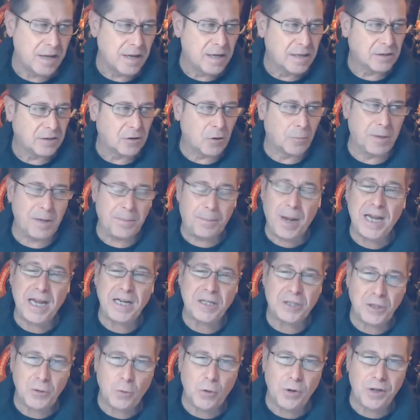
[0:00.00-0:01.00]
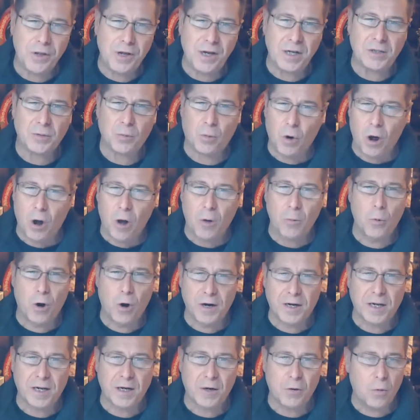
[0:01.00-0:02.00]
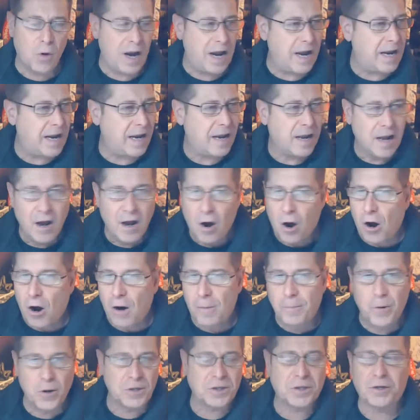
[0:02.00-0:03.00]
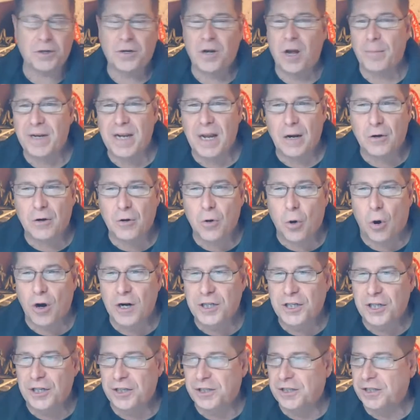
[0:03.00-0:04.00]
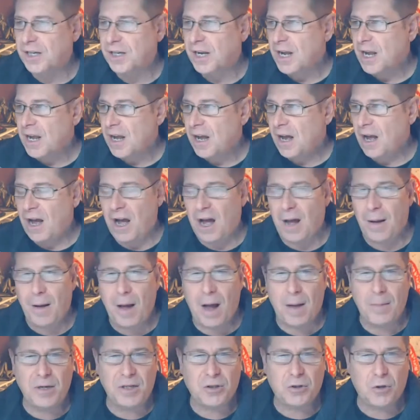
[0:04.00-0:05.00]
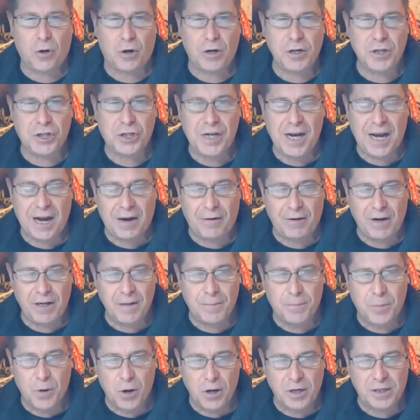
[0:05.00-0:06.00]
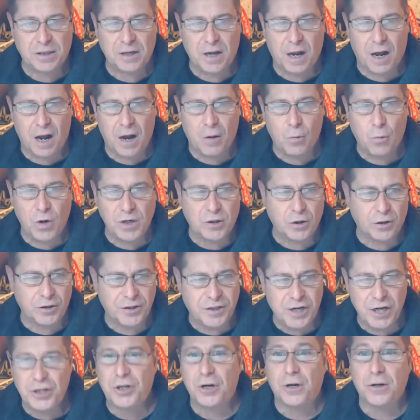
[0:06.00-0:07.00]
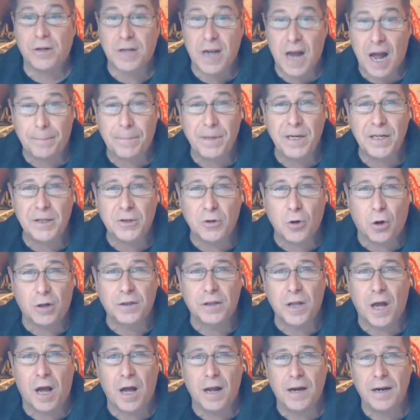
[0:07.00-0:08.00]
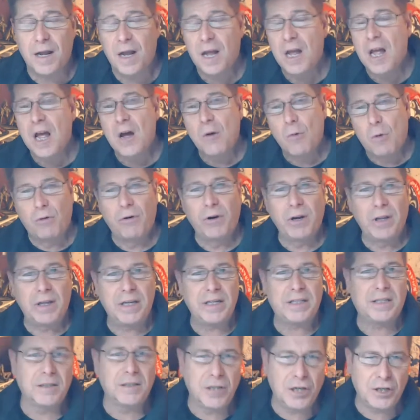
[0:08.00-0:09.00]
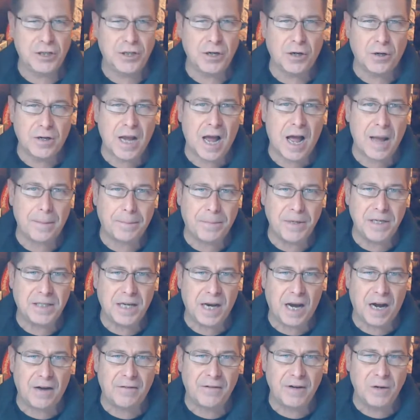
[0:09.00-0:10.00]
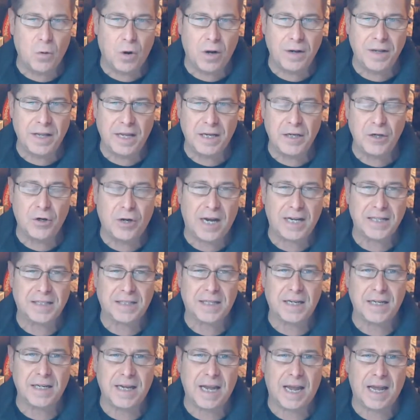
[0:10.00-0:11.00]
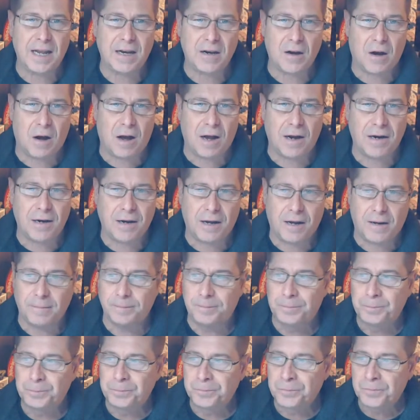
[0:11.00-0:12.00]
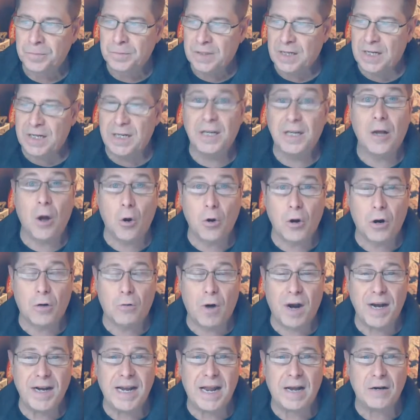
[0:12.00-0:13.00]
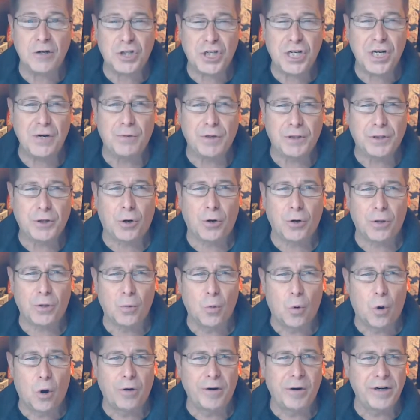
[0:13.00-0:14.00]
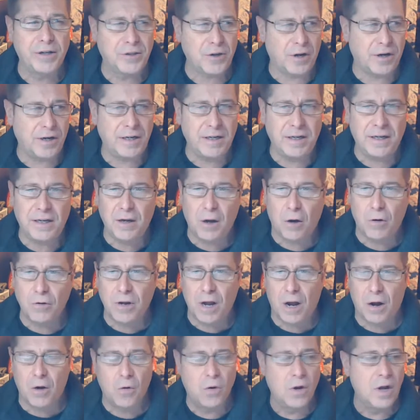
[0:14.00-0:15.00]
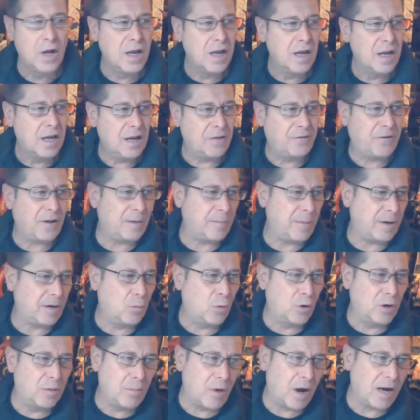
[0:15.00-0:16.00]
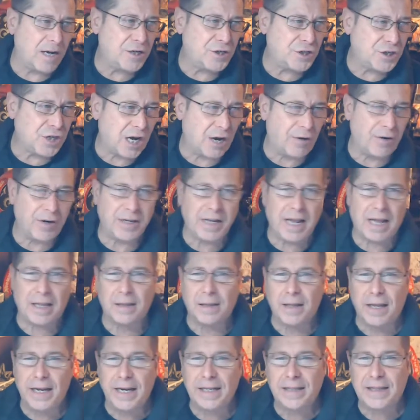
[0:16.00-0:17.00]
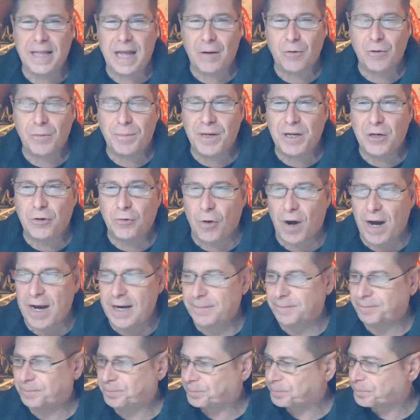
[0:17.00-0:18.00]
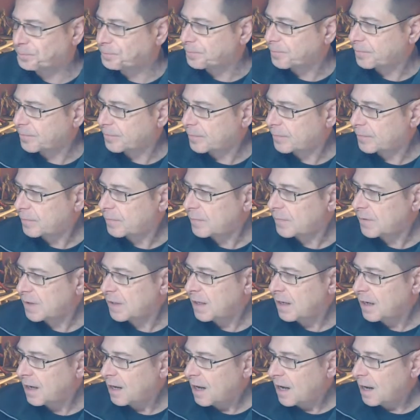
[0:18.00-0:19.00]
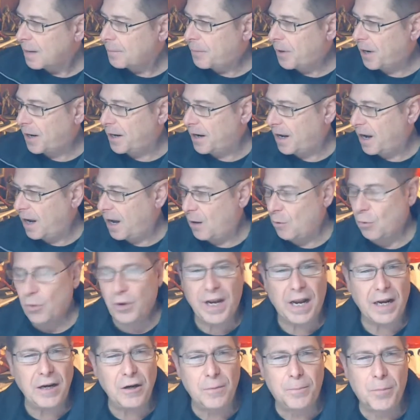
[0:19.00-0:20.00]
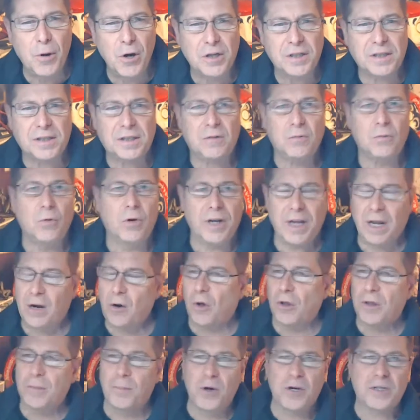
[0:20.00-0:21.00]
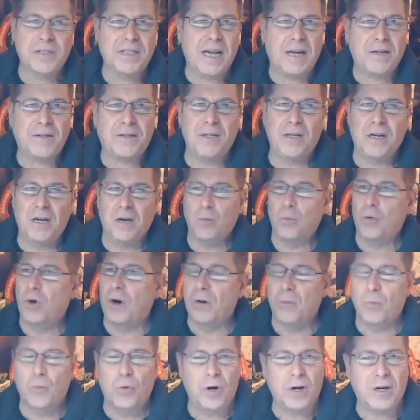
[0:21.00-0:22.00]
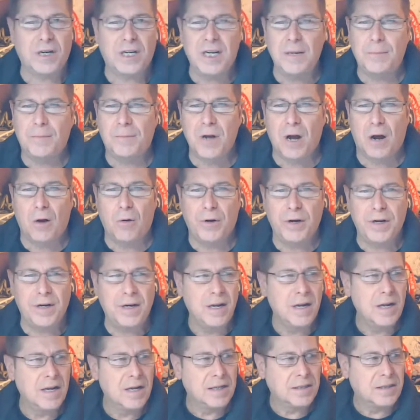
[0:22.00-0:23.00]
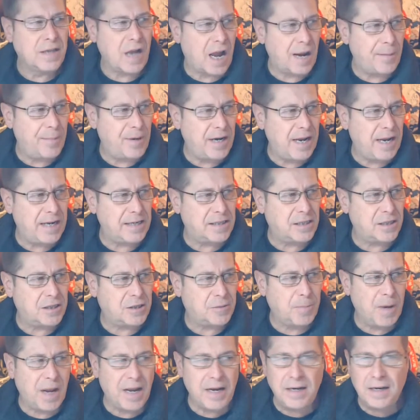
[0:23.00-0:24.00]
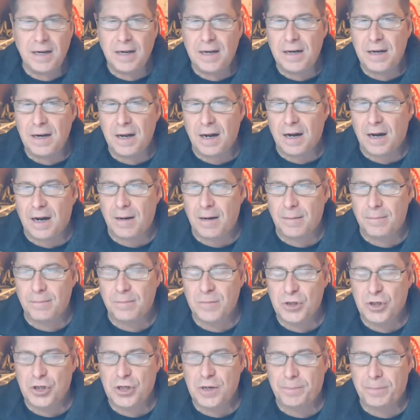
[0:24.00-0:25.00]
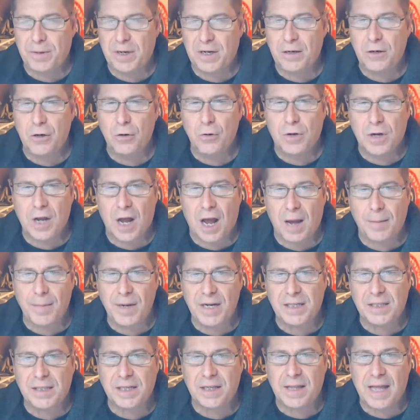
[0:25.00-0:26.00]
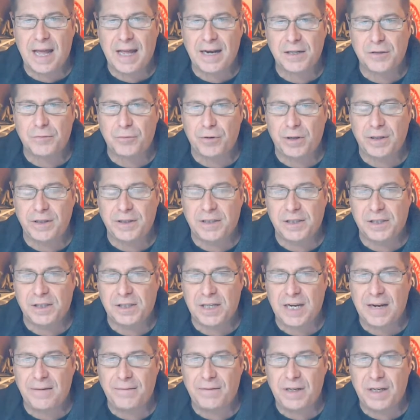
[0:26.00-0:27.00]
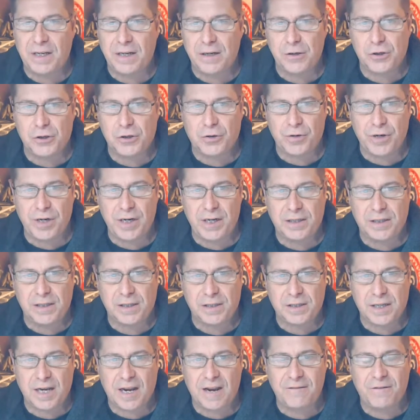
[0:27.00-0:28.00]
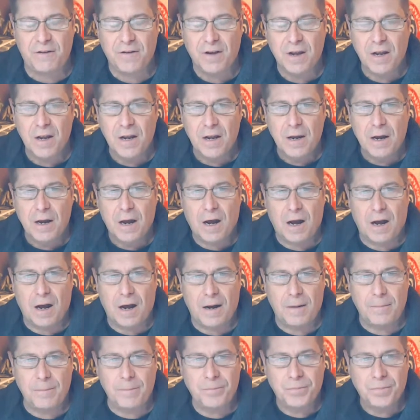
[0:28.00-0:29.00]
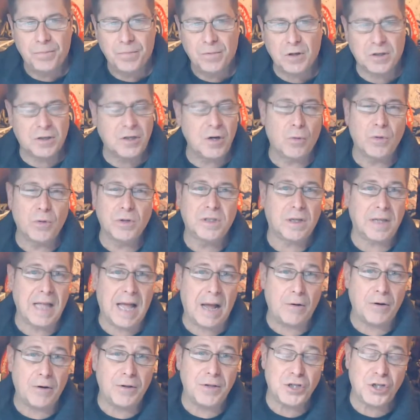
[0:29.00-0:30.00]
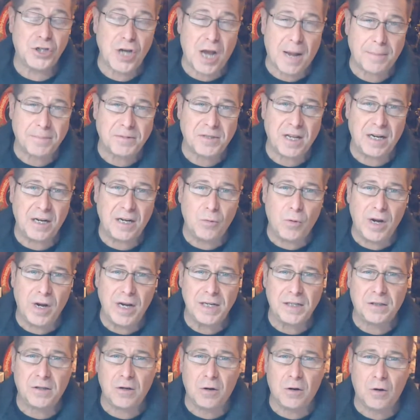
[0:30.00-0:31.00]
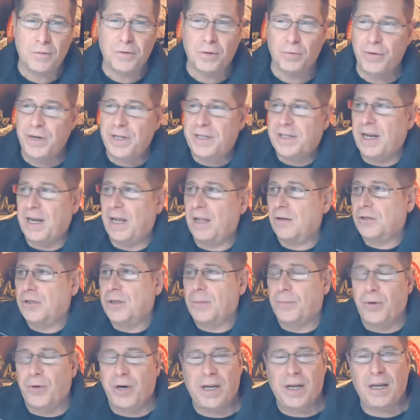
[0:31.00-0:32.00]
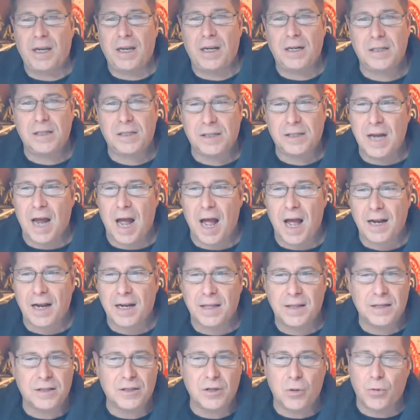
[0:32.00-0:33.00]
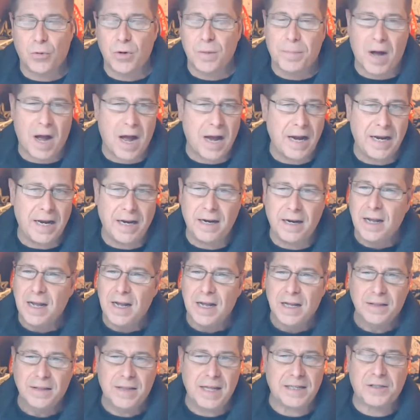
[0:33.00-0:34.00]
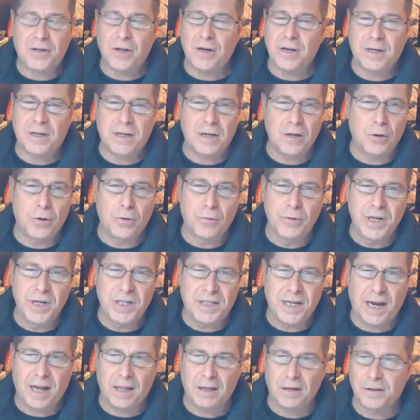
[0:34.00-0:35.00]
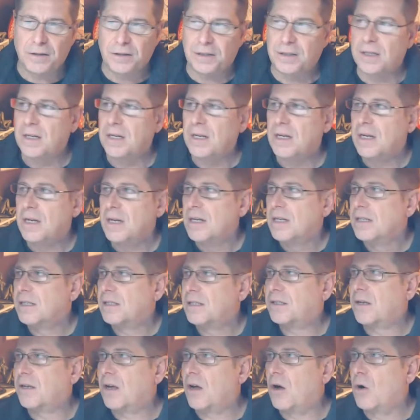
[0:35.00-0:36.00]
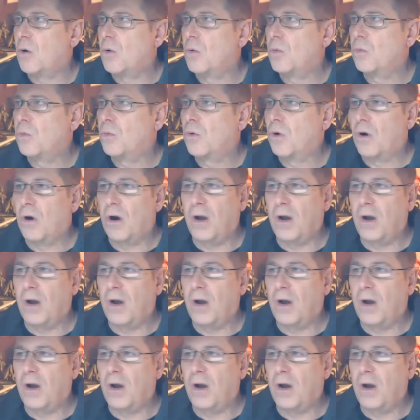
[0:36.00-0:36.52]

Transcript: So be patient with us. We're all working away. Our books are coming out gorgeous. I'm going to start sharing the books. Once our digital copy is all done, we'll release the digital copies to everyone that you guys can get on Indiegogo right now. Return of the Warriors on Indiegogo. If anybody wouldn't mind sharing that link, that would be great. But we'll get your books. We'll get all the books out to you. We're keep going. Diamond had suspended shipping new comics, and that is really to save the industry and to save because no one's allowed in the shops anyway. So if the retailers are bringing in stock and there's no one to buy it, that's going to kill the retailers. So we're